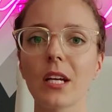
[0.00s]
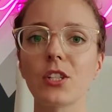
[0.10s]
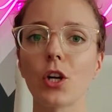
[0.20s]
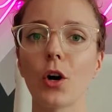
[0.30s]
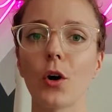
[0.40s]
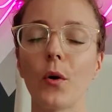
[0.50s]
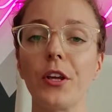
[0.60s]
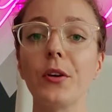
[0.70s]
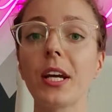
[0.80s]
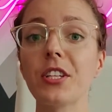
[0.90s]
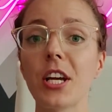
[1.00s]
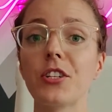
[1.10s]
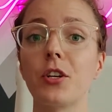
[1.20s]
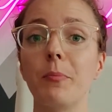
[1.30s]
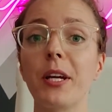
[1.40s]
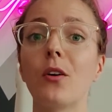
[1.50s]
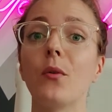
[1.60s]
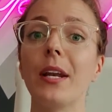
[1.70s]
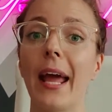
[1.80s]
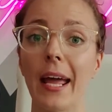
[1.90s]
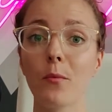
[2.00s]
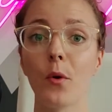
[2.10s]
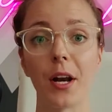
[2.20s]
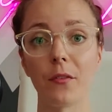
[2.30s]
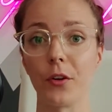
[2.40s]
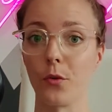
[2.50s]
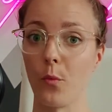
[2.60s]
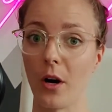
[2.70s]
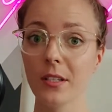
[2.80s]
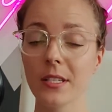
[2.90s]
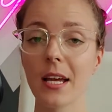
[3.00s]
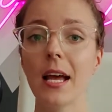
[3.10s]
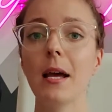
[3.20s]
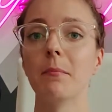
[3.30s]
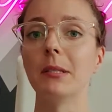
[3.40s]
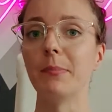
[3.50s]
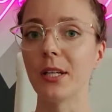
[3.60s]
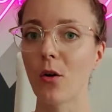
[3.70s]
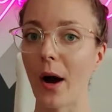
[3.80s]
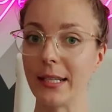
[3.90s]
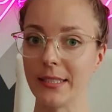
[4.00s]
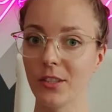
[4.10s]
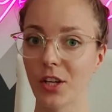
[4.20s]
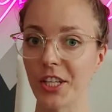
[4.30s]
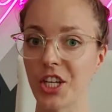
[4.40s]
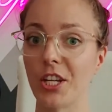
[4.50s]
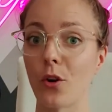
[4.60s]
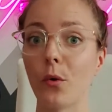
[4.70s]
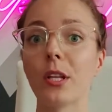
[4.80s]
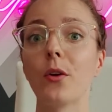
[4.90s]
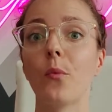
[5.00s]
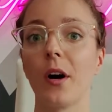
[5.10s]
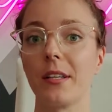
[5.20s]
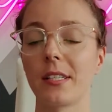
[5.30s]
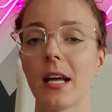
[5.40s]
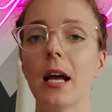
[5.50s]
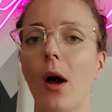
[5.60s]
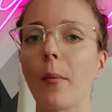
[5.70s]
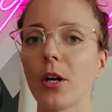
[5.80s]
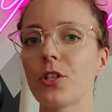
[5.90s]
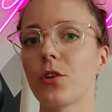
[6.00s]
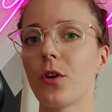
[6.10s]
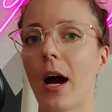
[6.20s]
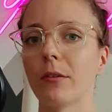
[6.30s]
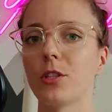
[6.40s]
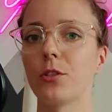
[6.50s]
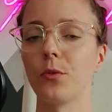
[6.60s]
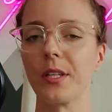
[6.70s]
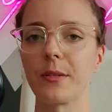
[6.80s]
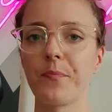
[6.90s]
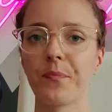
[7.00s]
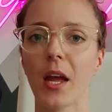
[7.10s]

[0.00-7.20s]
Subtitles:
So you can change your Bigo name whenever you want, but Bigo ID you can change only once. So I'm going to show you how to do it.